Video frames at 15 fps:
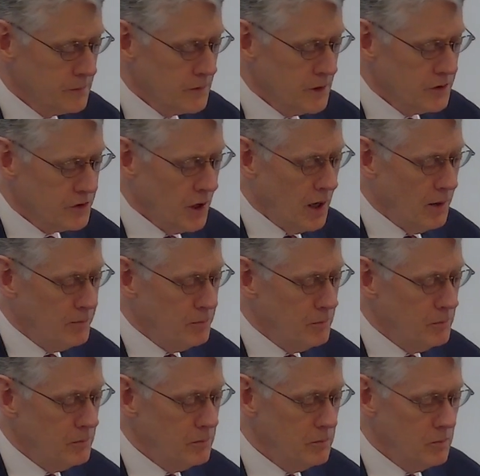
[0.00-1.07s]

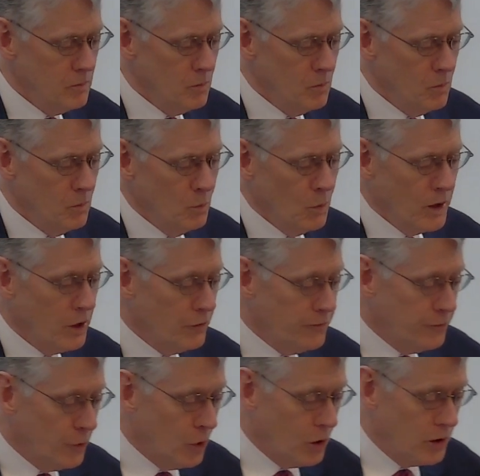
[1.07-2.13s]
Psalm
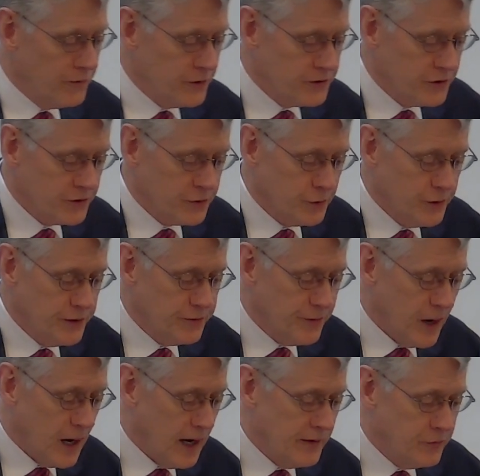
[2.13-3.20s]
104, verses
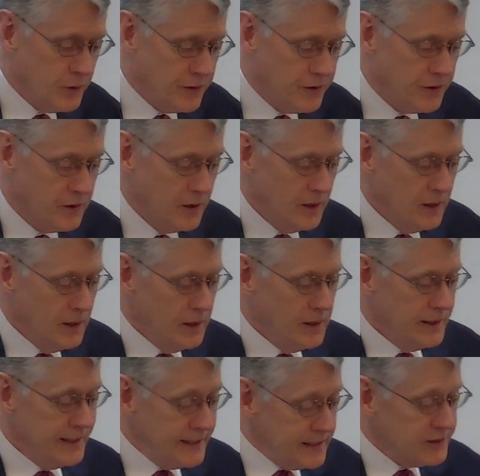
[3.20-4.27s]
35, with
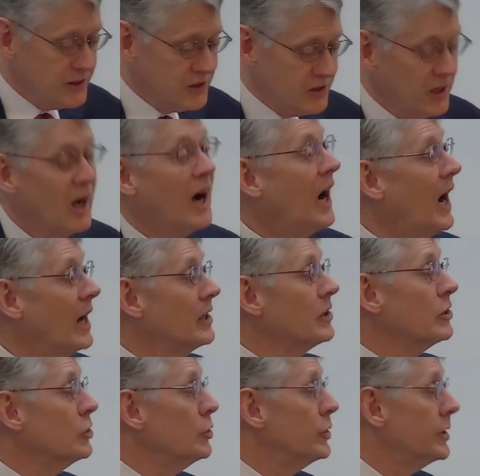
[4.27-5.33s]
its
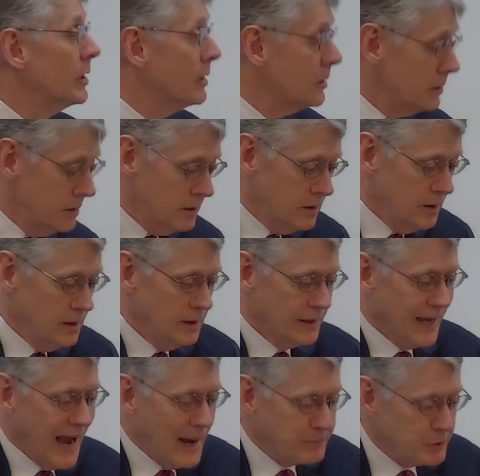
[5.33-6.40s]
hallelujah,
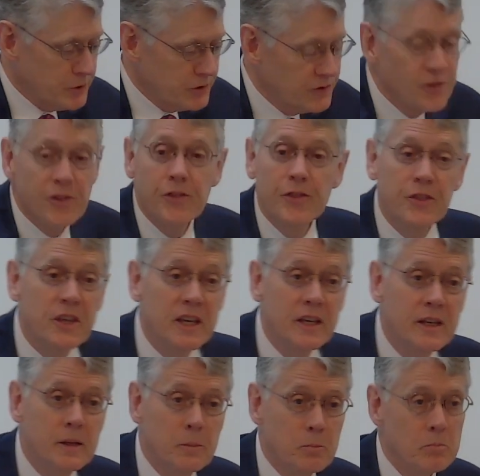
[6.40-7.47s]
captures the
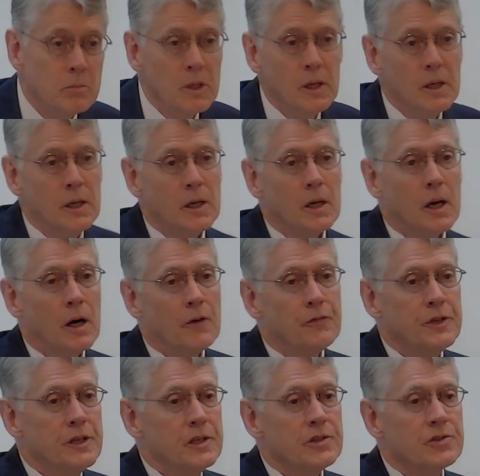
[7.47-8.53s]
theme of
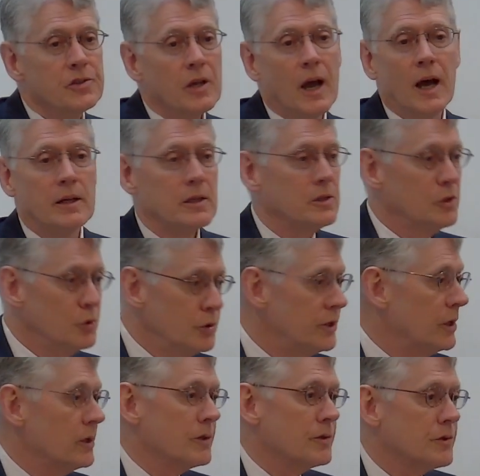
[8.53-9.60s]
these
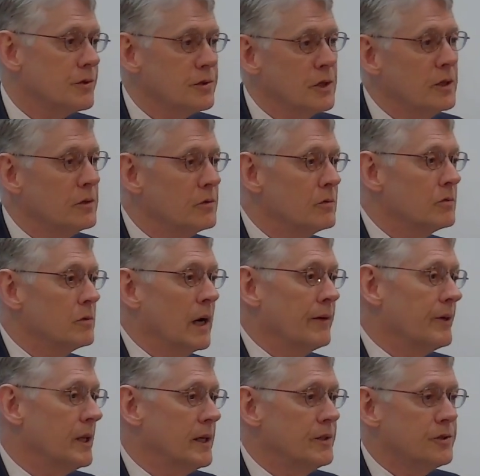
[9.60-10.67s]
hallelujahs in
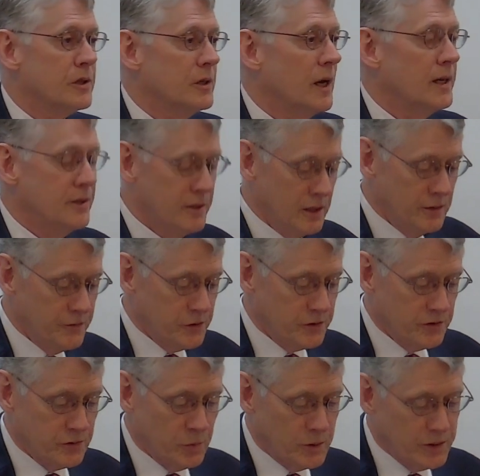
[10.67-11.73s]
Revelation 19,
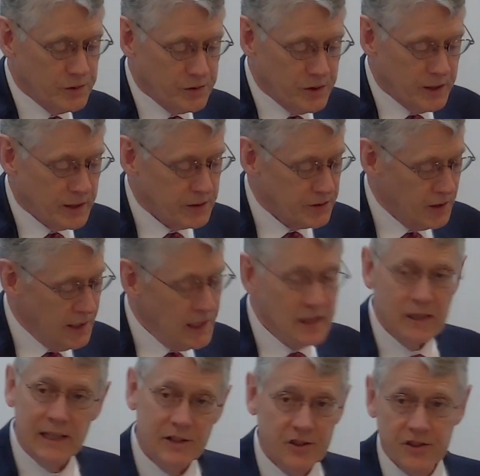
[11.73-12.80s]
verses 1 to 6.
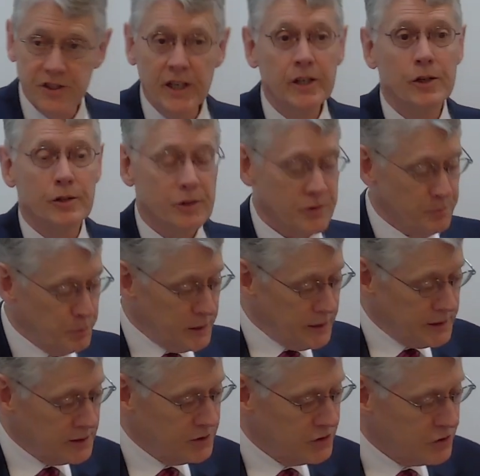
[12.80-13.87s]
Let sinners be
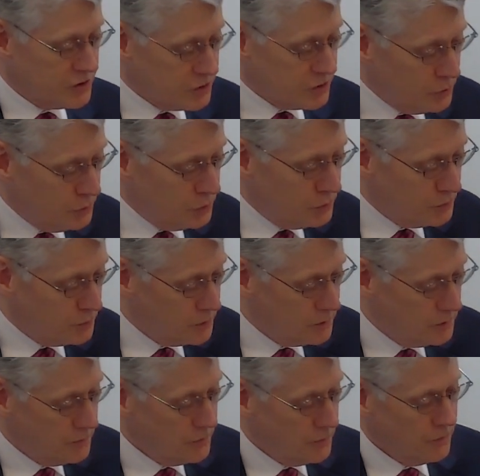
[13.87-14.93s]
consumed
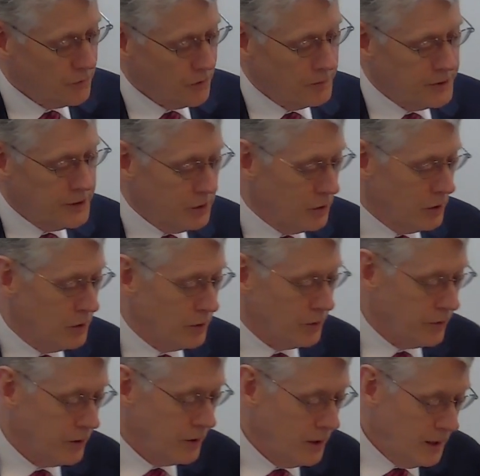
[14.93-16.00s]
from the earth,
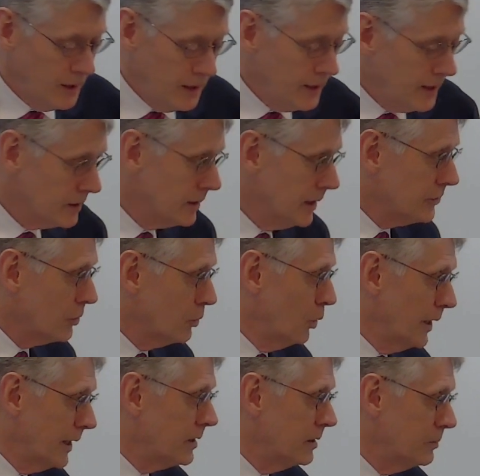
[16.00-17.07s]
and let the
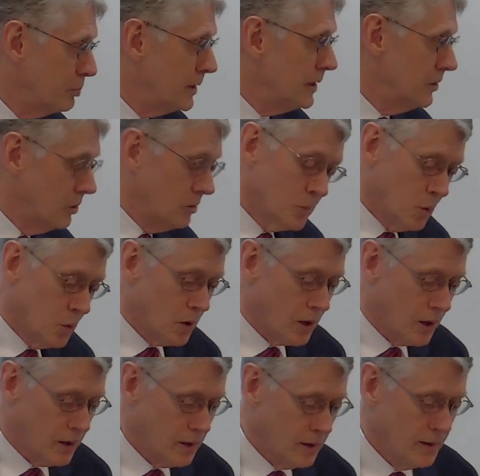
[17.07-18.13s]
wicked be no
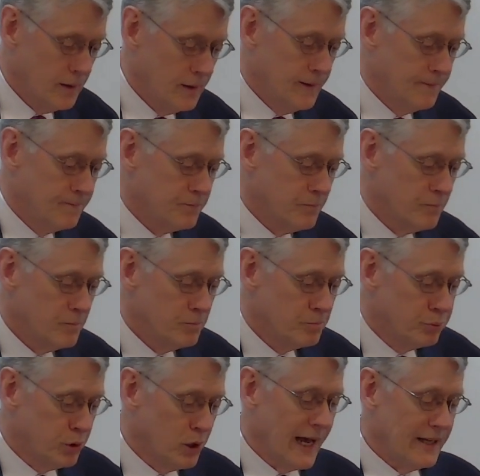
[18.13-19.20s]
more.
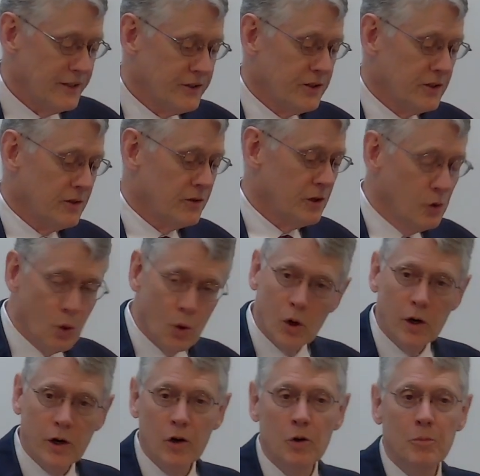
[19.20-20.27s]
Bless the
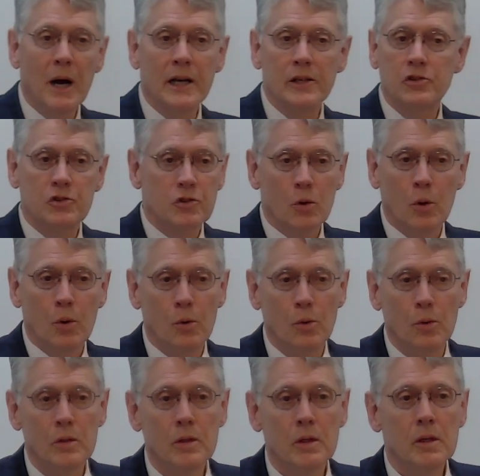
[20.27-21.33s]
Lord, O my soul.
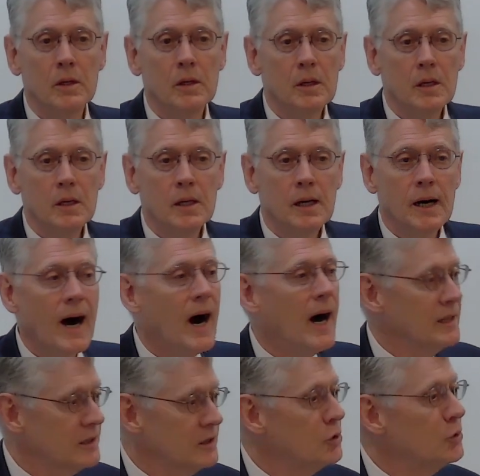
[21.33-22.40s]

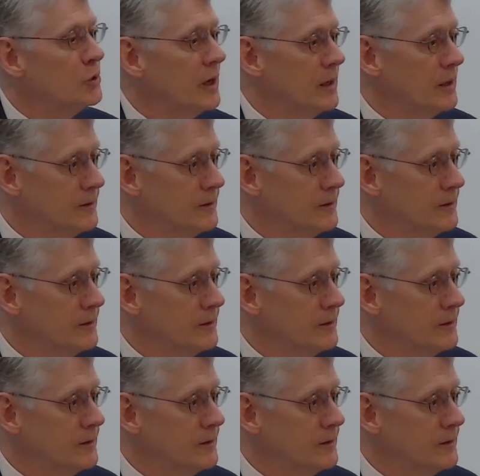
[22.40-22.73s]
Hallelujah.